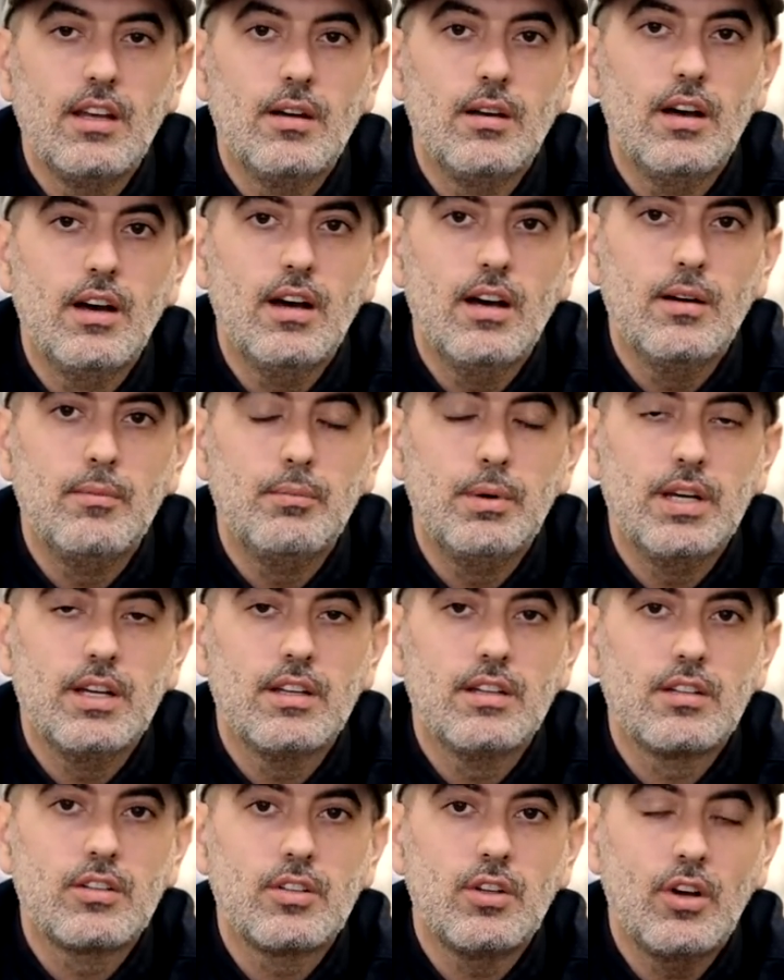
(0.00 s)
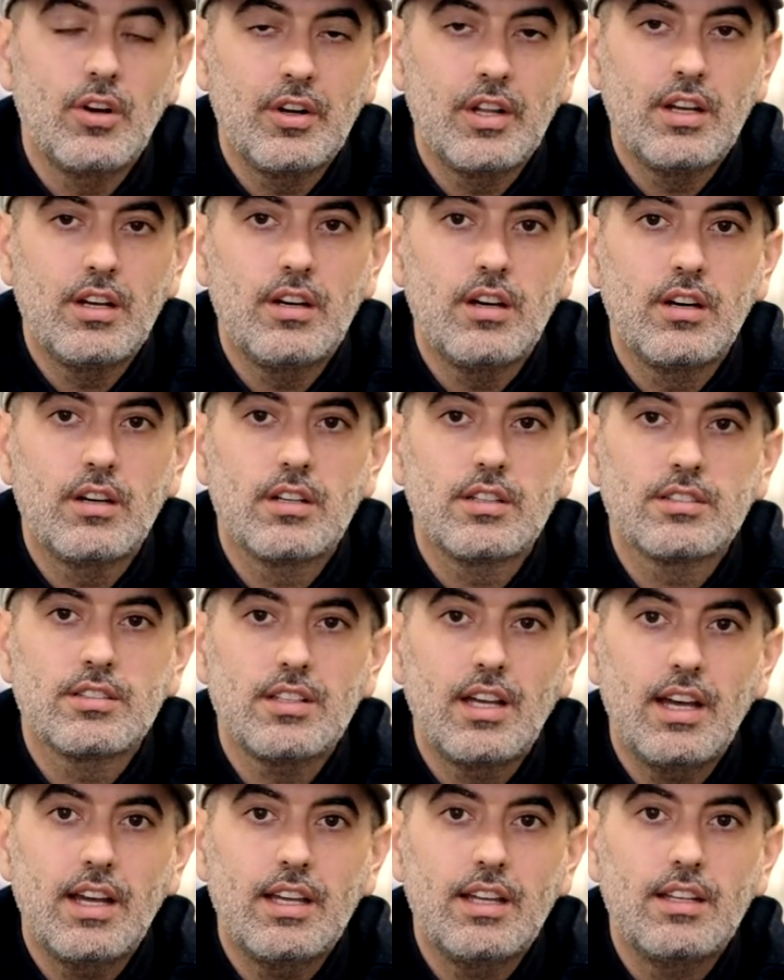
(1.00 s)
But Klarna on our
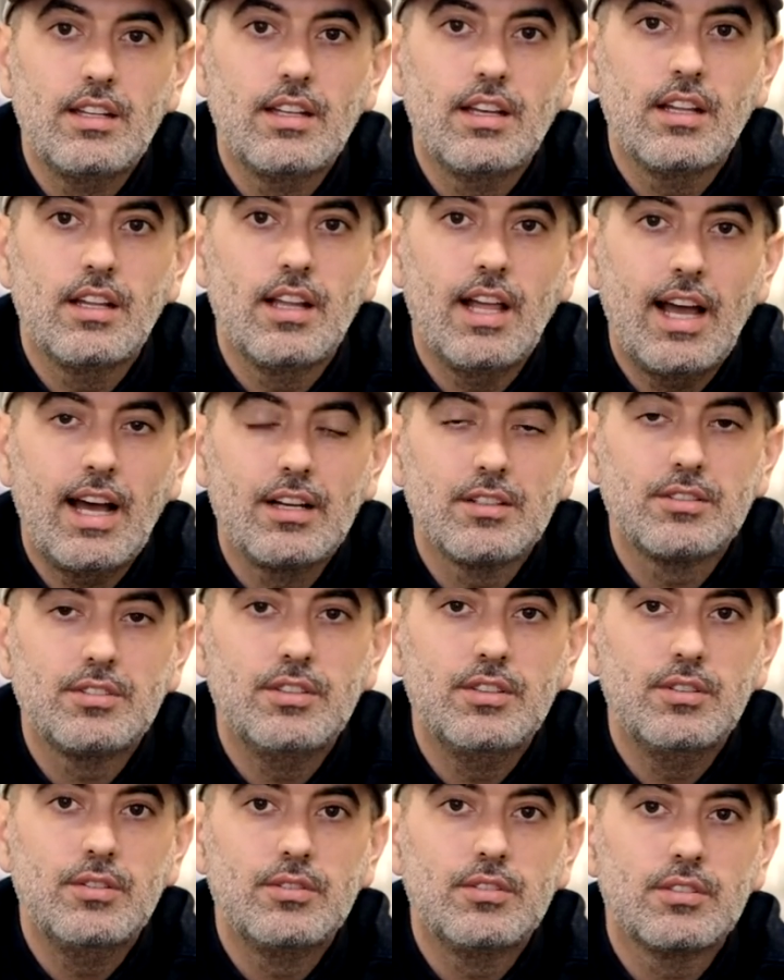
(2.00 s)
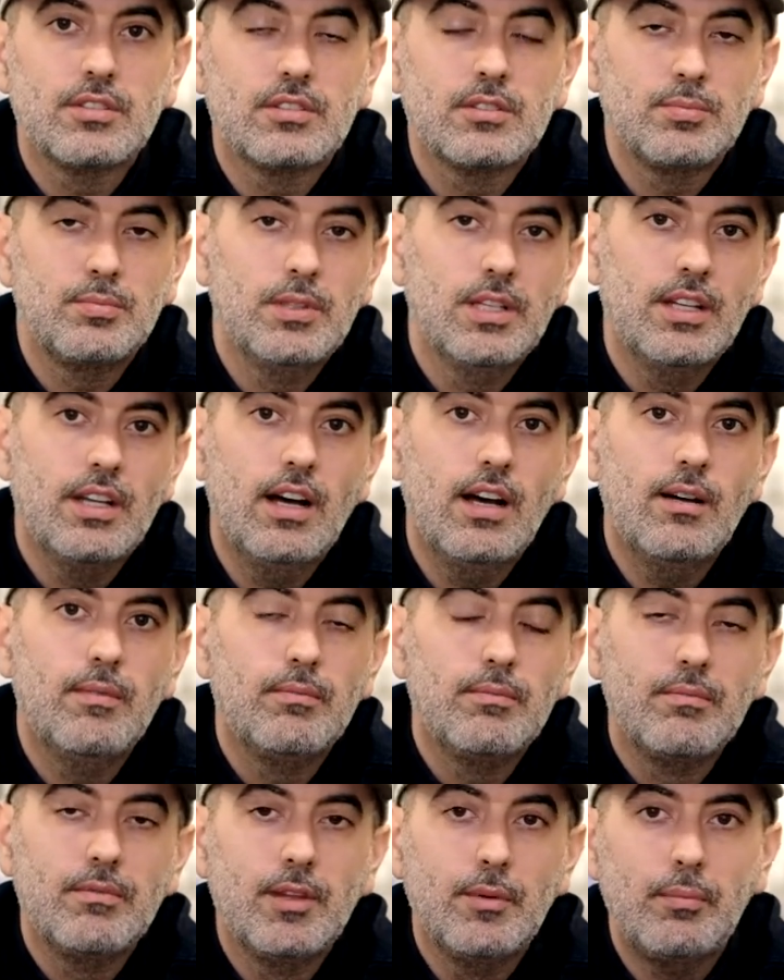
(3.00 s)
site allows you to split
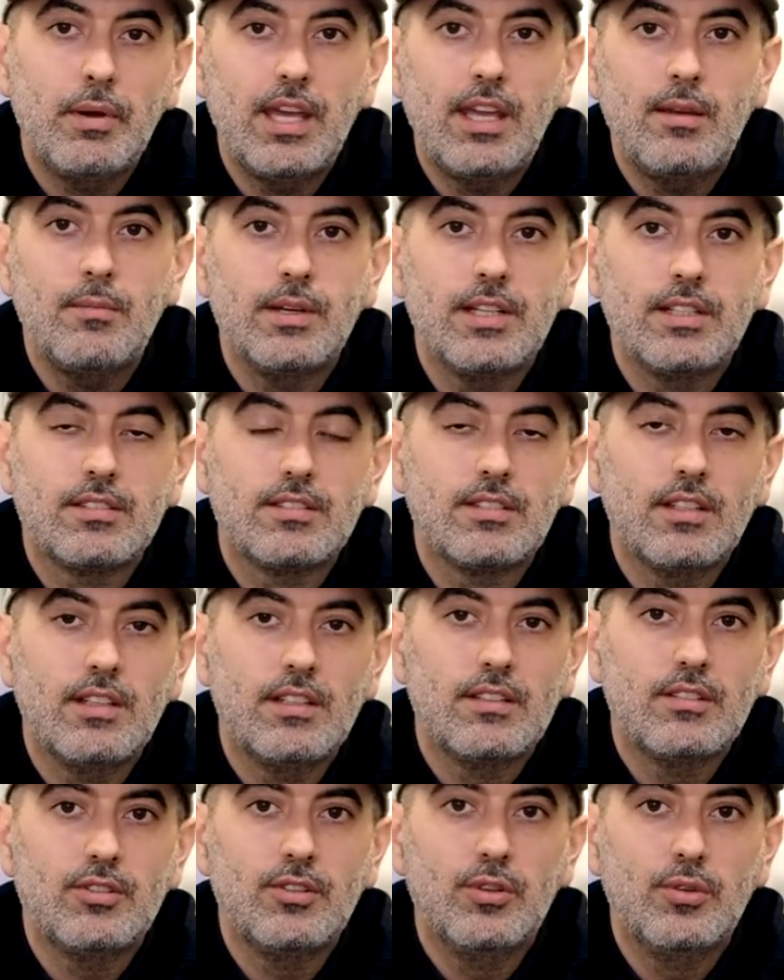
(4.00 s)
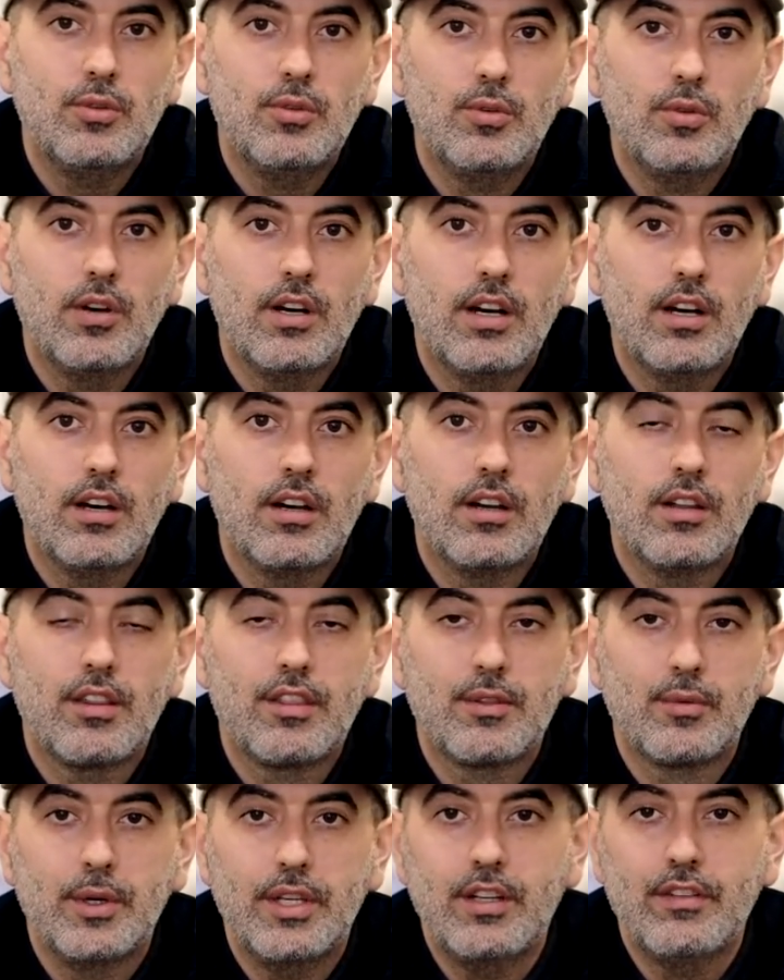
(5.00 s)
up the payments into
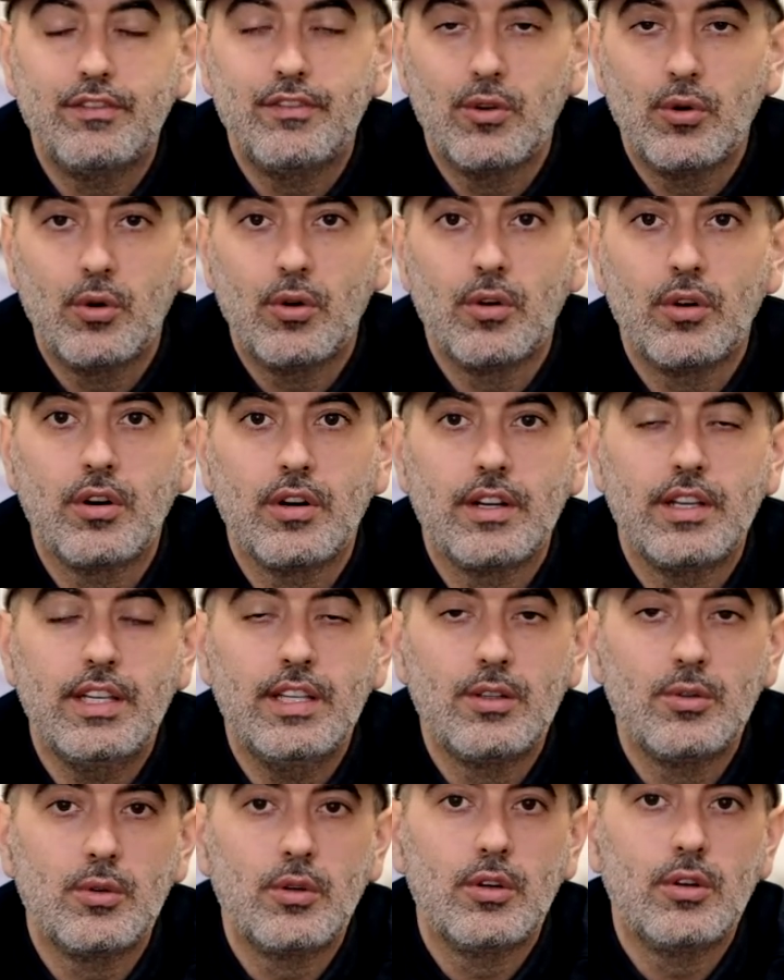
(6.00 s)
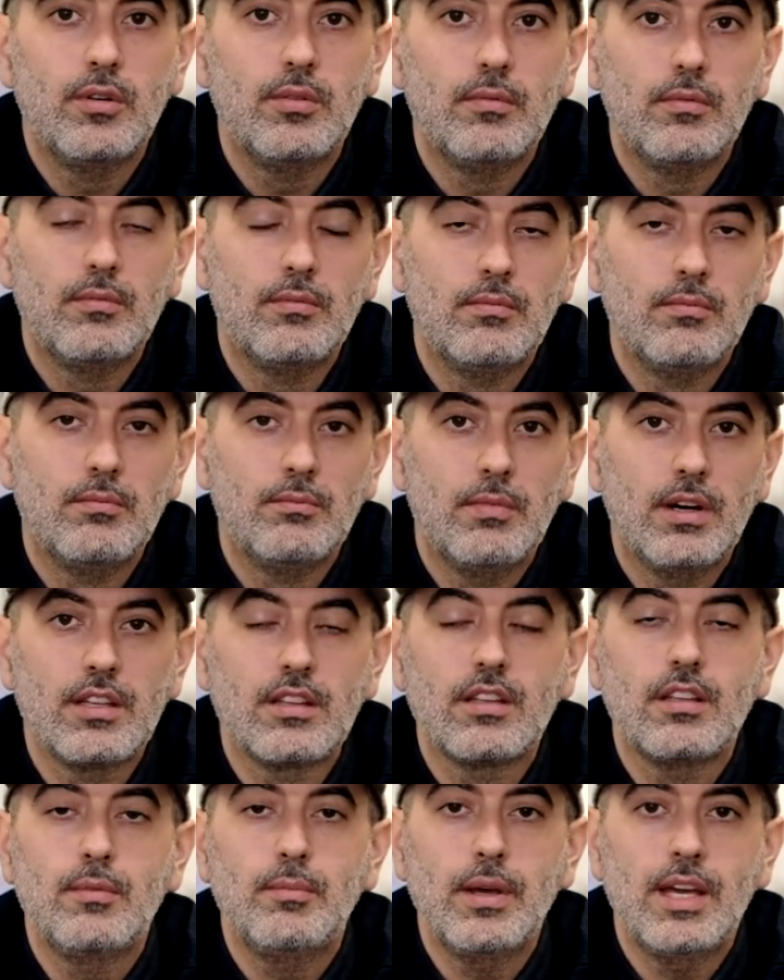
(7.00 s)
3 to 4 equal
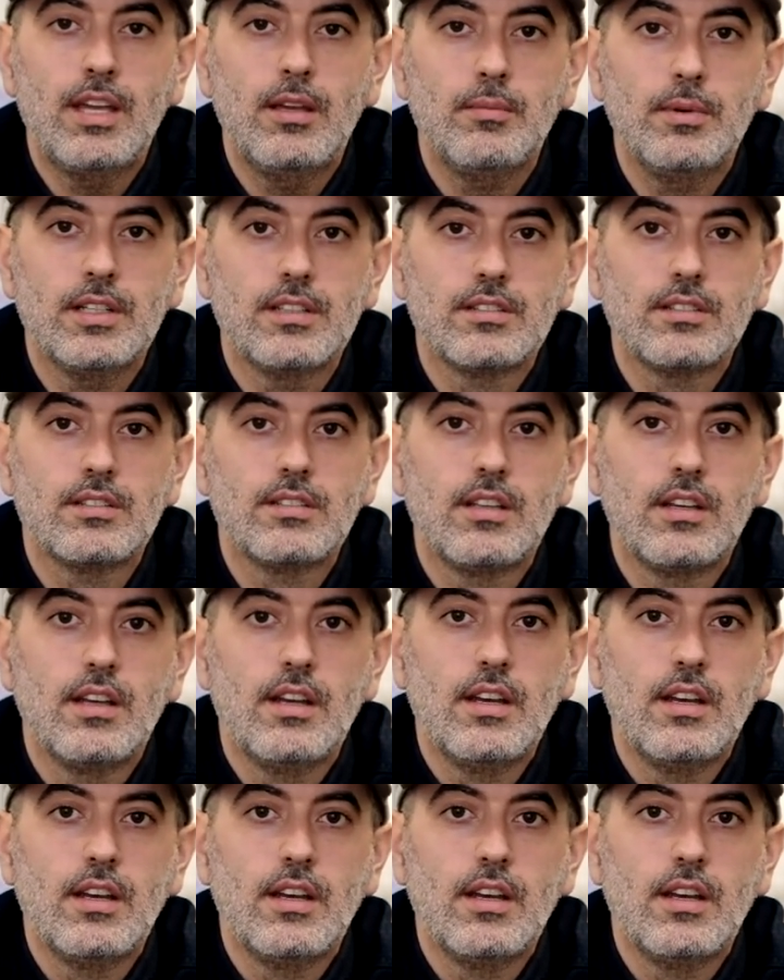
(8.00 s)
monthly payments.